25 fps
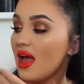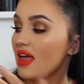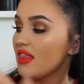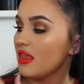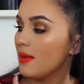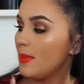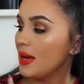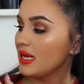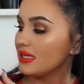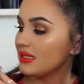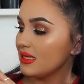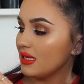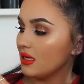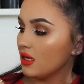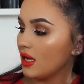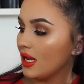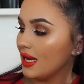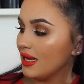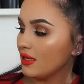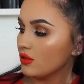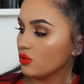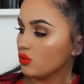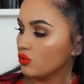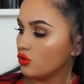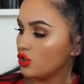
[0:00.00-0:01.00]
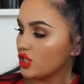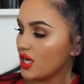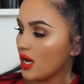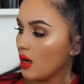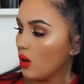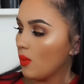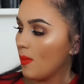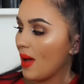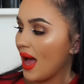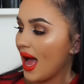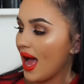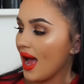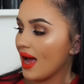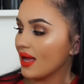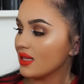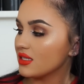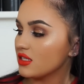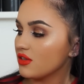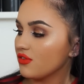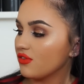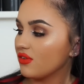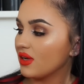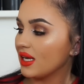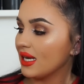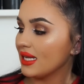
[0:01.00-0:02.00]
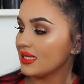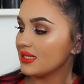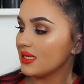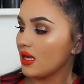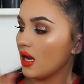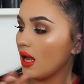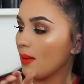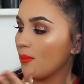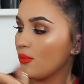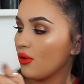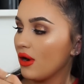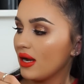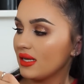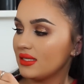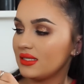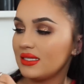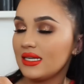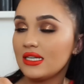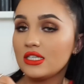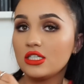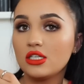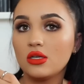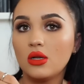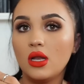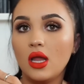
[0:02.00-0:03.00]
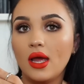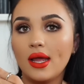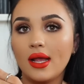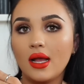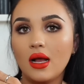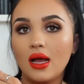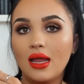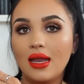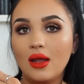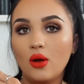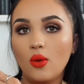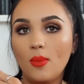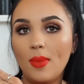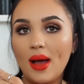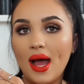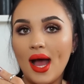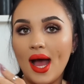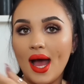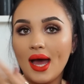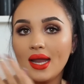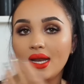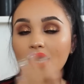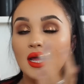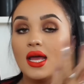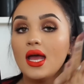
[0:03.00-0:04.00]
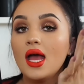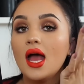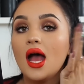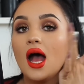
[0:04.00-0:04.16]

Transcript: They're basically like little gel pans of glitter, like pressed into like a little pan.